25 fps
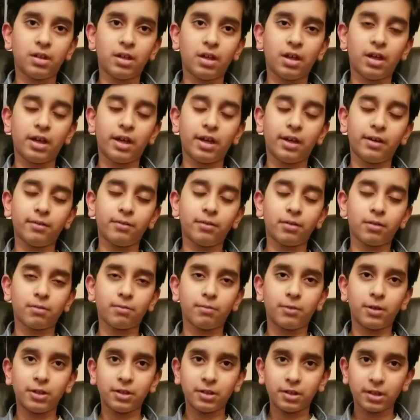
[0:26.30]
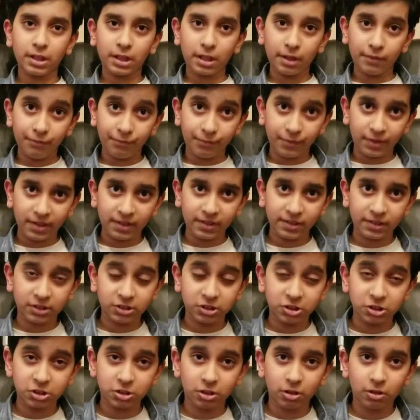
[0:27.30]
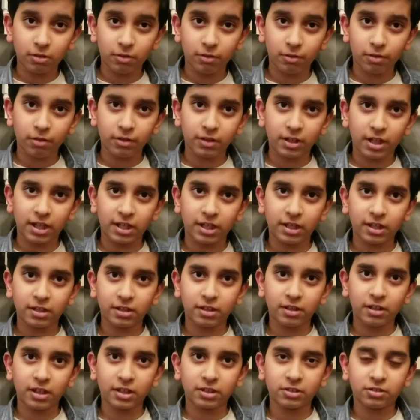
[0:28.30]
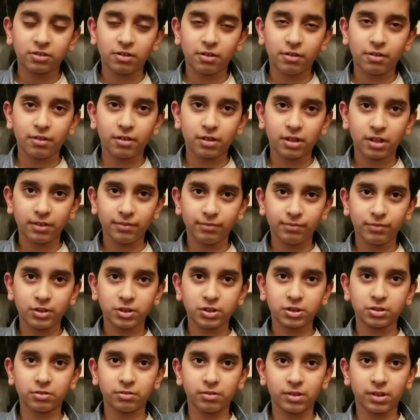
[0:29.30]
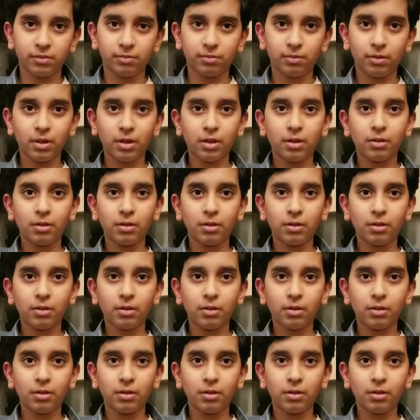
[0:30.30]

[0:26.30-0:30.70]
I was wondering if we could show static electricity visually